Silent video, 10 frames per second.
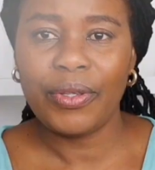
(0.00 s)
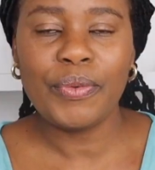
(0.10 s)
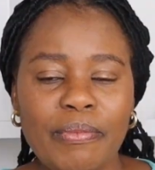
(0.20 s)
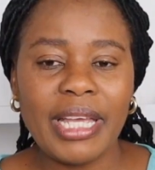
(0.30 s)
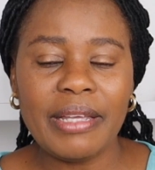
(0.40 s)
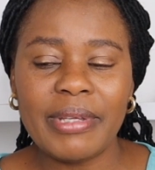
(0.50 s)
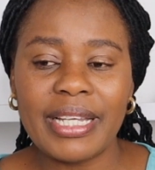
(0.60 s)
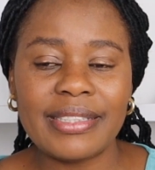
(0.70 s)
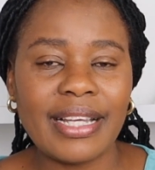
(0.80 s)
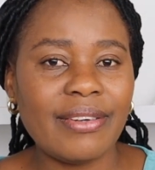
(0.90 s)
You may be
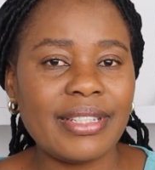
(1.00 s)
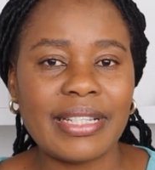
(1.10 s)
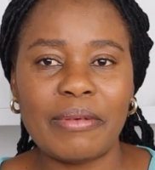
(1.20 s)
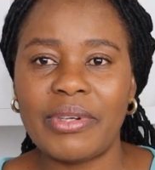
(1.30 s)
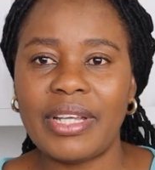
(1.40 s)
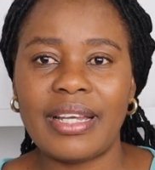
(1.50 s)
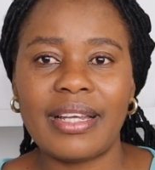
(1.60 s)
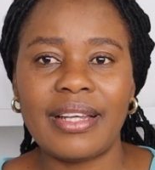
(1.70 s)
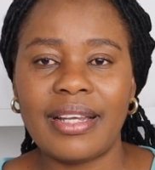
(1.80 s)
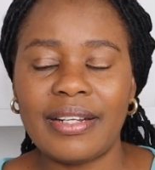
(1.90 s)
a child
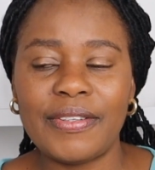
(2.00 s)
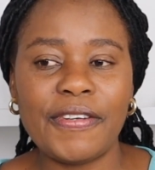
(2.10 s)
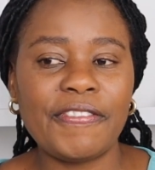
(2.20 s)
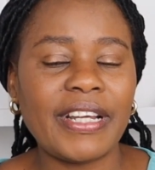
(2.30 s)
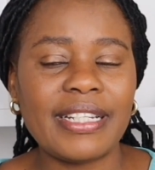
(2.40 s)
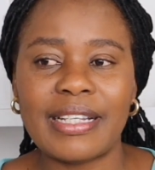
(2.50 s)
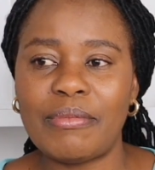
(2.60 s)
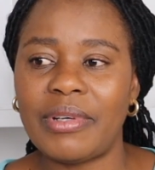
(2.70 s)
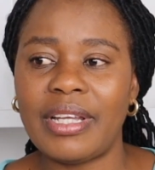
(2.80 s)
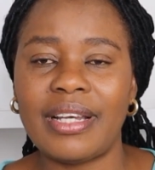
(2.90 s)
somewhere, an orphan
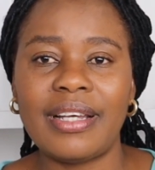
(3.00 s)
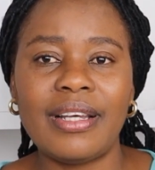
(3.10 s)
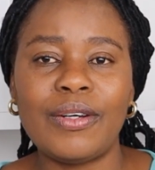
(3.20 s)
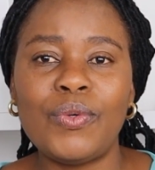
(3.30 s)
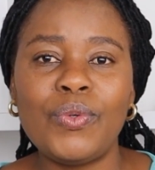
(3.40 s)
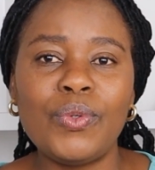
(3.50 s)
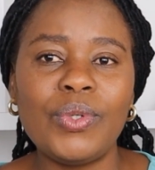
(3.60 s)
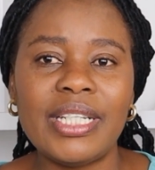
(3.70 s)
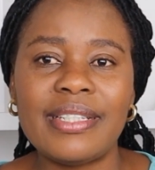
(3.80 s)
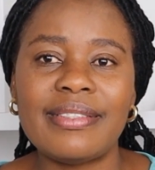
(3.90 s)
somewhere,
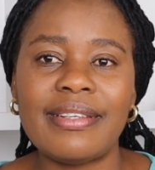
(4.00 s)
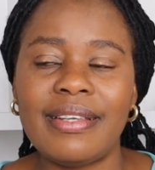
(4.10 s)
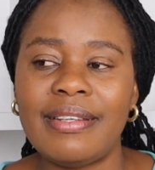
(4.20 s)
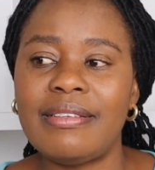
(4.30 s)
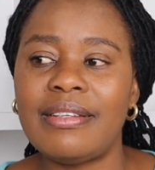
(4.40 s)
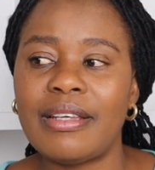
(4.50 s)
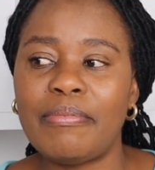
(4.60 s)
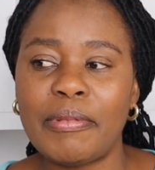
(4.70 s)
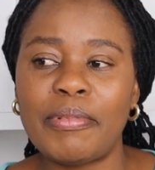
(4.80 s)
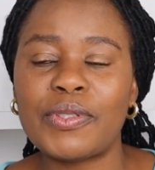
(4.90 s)
who is in
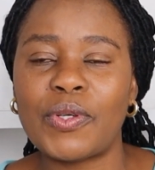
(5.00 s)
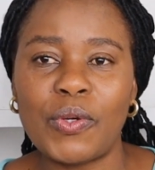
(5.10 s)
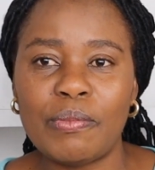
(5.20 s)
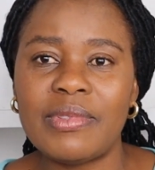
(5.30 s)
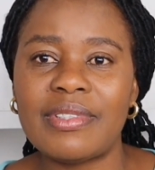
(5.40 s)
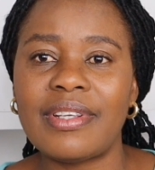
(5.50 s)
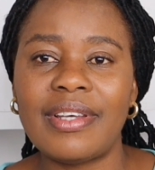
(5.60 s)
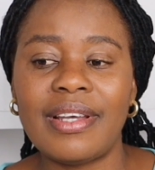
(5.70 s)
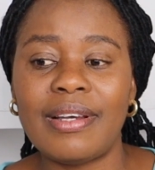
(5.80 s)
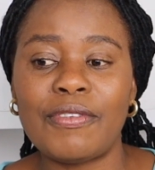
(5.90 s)
people's homes
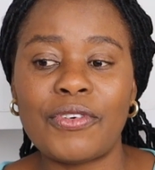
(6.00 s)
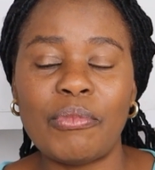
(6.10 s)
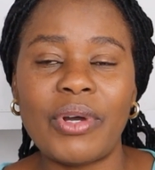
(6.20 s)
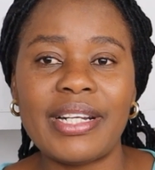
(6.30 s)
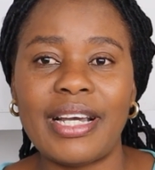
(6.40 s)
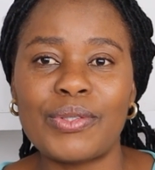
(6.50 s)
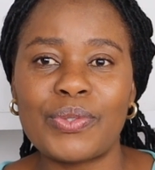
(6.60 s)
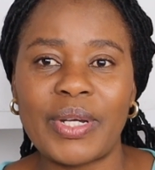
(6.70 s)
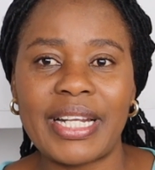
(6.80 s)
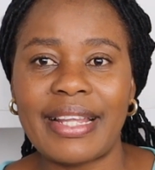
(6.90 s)
from one house
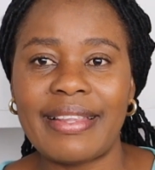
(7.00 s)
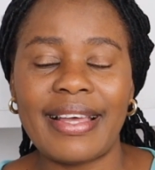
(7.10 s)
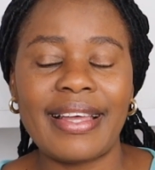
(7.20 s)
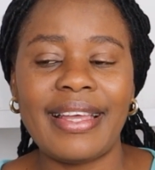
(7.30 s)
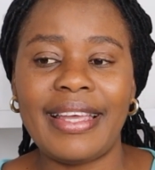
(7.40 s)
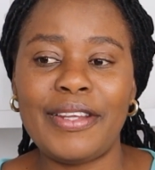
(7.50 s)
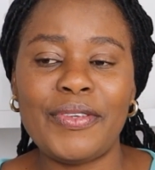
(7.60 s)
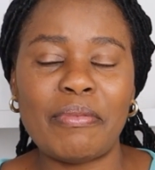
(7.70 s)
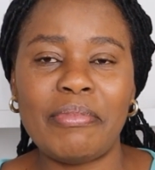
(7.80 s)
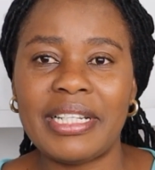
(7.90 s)
to another, and
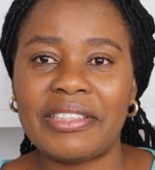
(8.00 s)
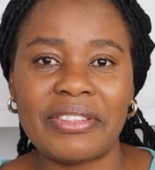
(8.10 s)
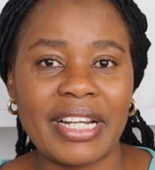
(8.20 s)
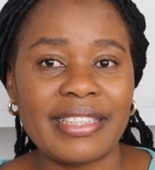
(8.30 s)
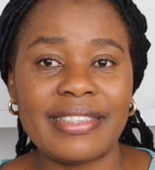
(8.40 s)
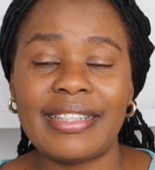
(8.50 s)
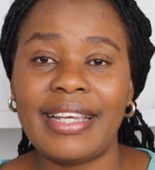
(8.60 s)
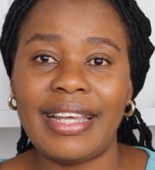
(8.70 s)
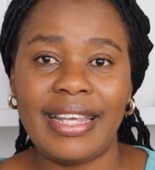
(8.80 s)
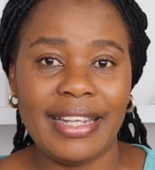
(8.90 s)
you are being trashed.
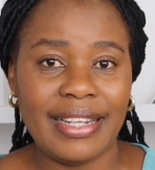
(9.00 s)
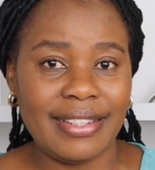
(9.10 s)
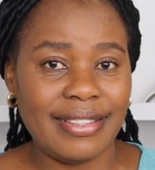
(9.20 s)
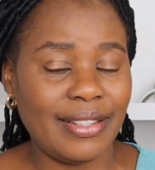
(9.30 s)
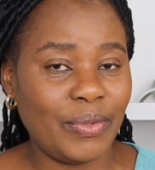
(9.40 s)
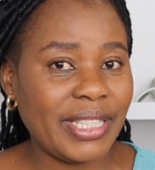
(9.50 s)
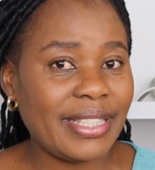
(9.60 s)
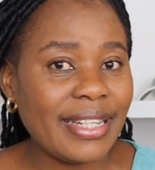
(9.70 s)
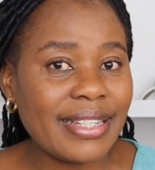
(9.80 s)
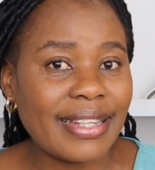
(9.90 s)
And the
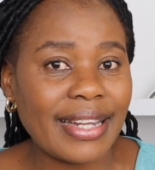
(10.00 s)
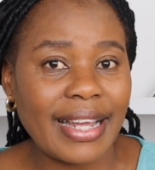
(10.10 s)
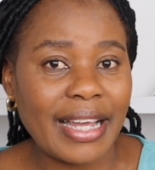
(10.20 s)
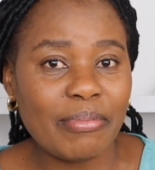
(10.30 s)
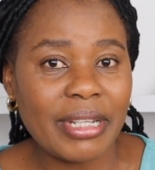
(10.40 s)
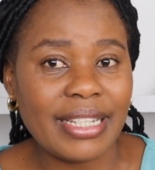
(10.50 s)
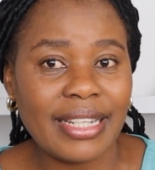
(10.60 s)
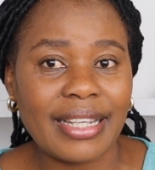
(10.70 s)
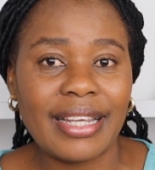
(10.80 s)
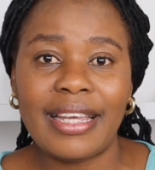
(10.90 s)
worst things that are
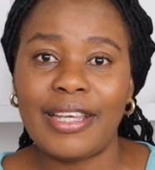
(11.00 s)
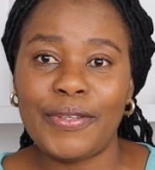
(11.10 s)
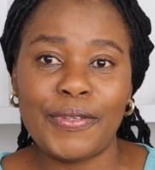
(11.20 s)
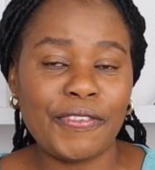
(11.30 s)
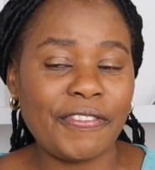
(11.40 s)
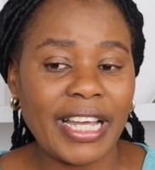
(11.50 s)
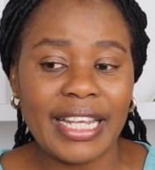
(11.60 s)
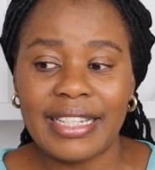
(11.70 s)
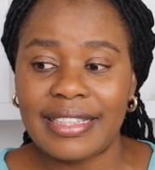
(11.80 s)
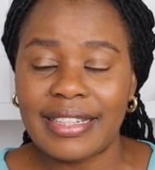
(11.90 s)
happening, you will
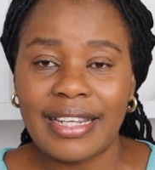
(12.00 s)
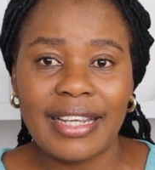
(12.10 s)
find